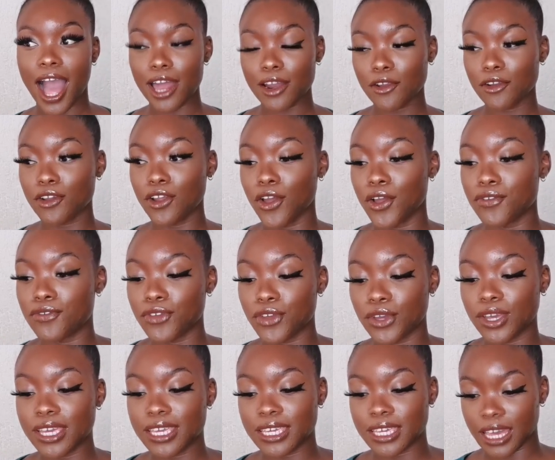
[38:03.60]
I don't know.
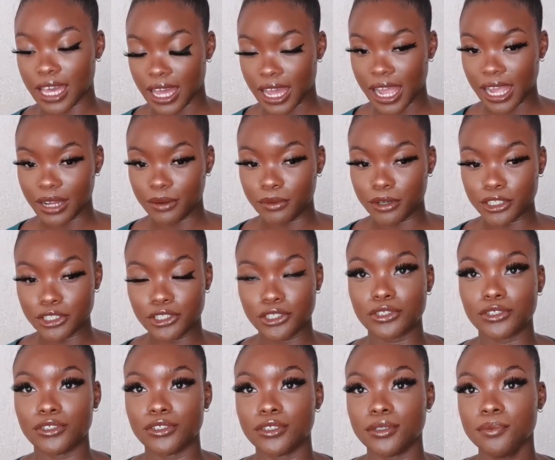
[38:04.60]
If you're here, I
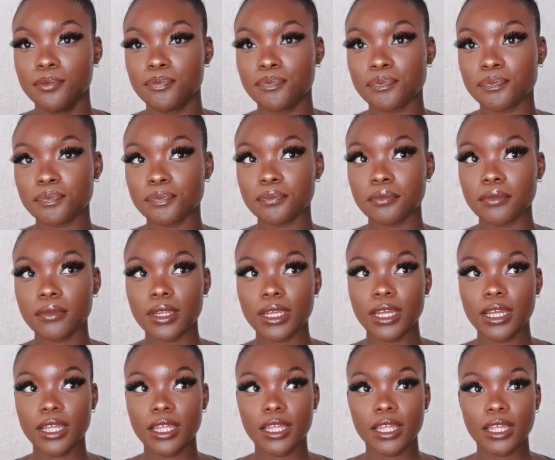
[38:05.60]
want you.
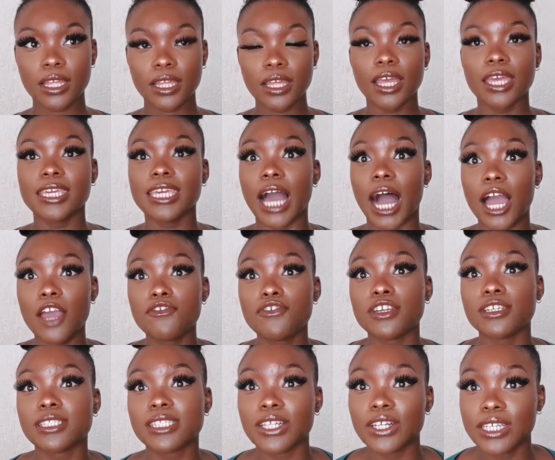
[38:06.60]
Yeah, if
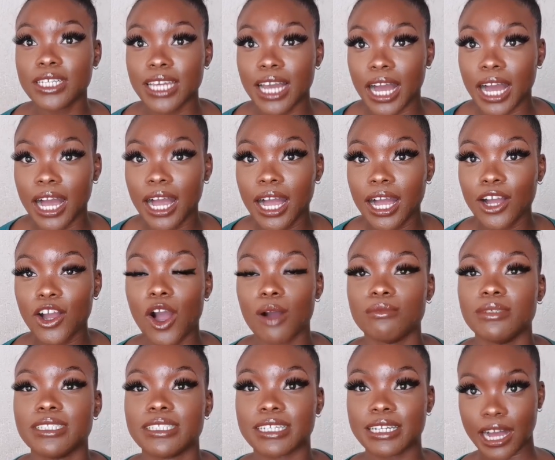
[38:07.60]
you're still here,
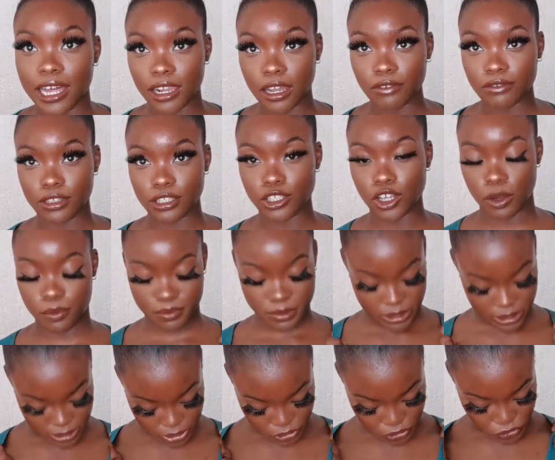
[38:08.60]
comment the color of the
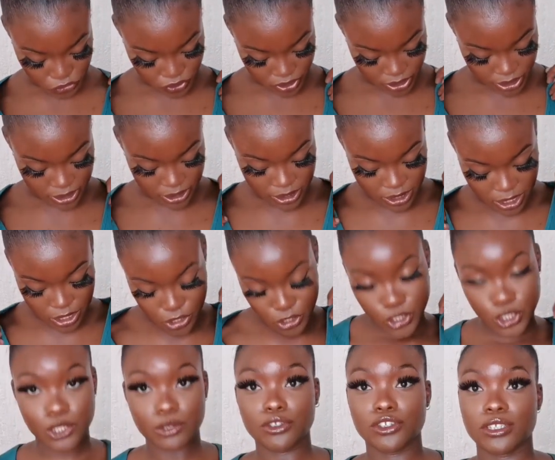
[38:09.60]
top. This is green,
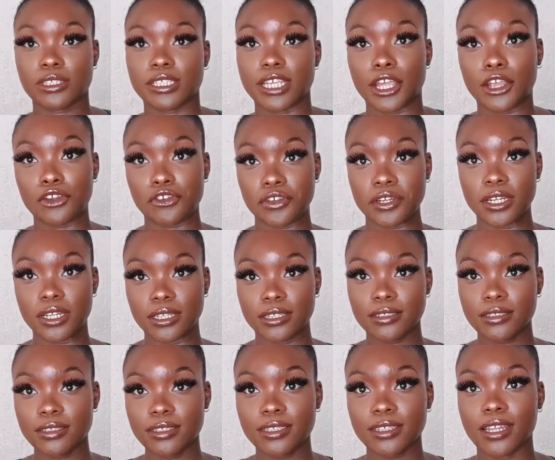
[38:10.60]
so just say
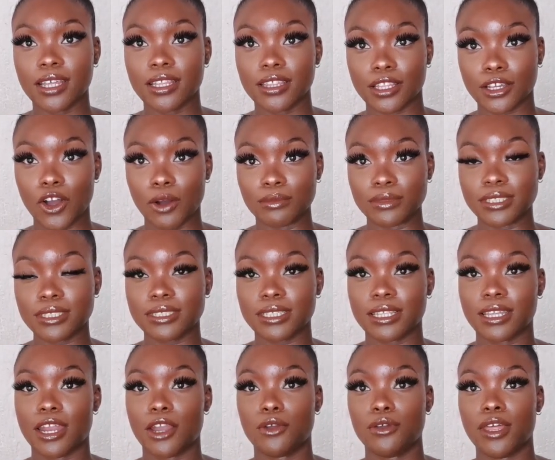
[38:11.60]
green in the
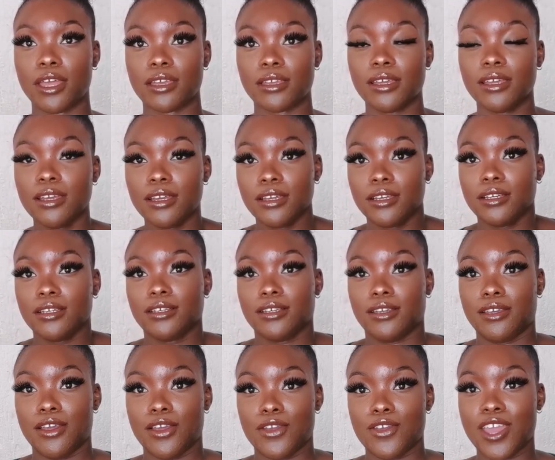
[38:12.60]
comments, and then I know that
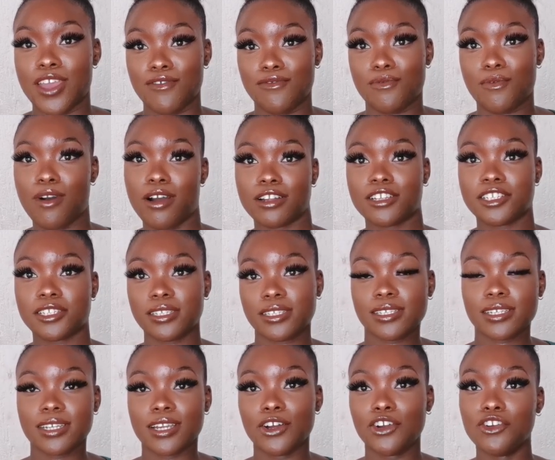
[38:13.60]
you have
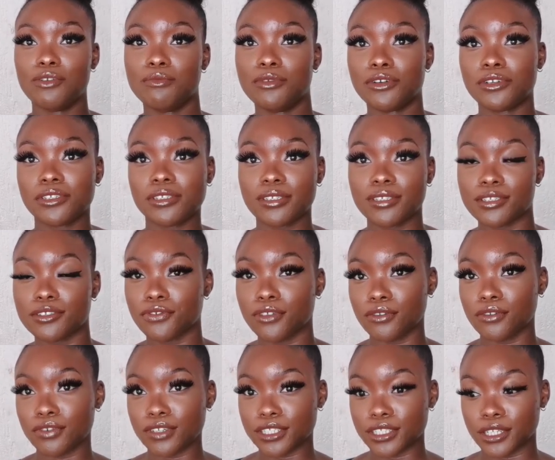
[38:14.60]
watched almost the
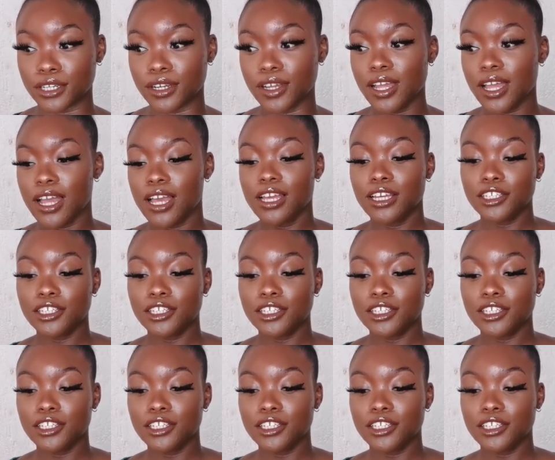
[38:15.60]
full video.